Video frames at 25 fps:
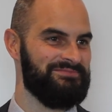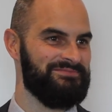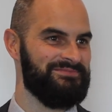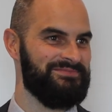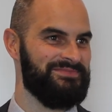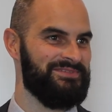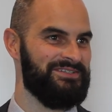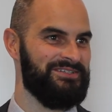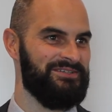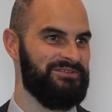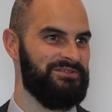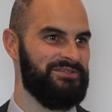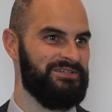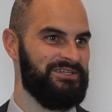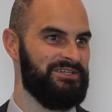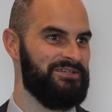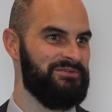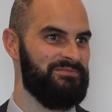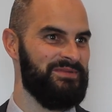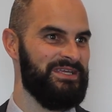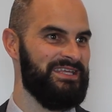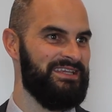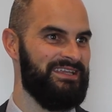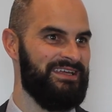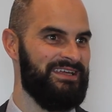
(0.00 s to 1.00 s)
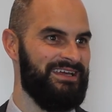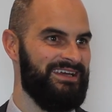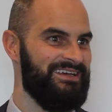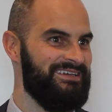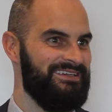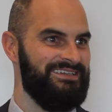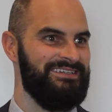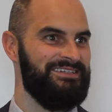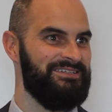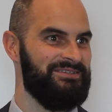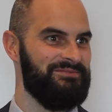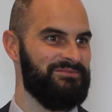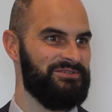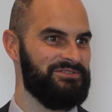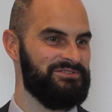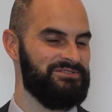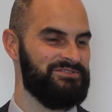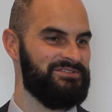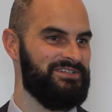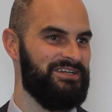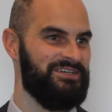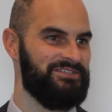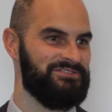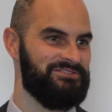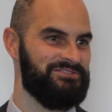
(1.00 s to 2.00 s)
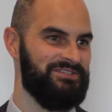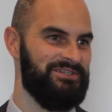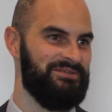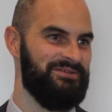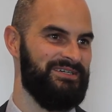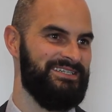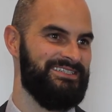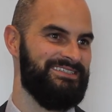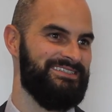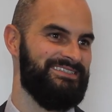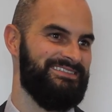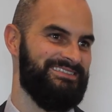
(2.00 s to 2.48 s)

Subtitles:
you know, you're gonna be there, you might as well start straight away.